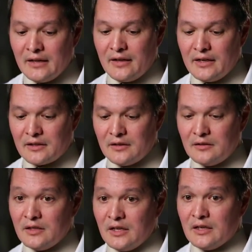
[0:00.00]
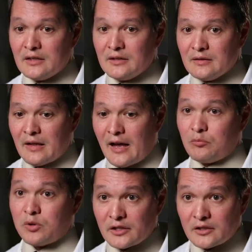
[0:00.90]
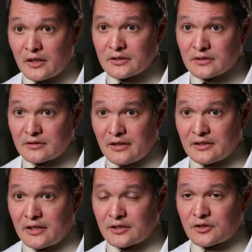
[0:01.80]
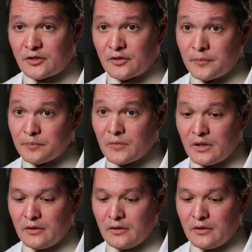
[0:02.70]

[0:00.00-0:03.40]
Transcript: They can have blood clots attached to them.